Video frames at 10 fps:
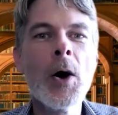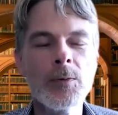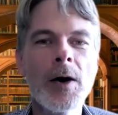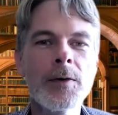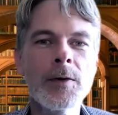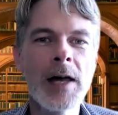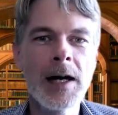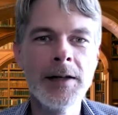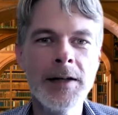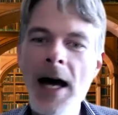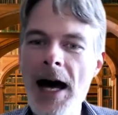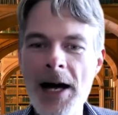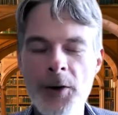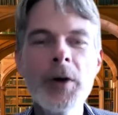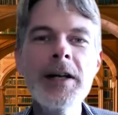rather than
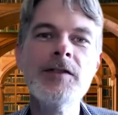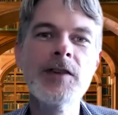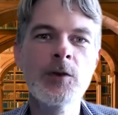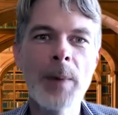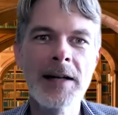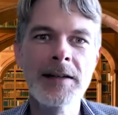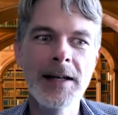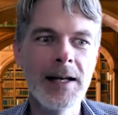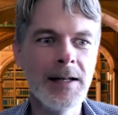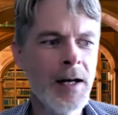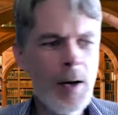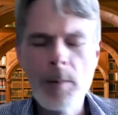an audience expecting a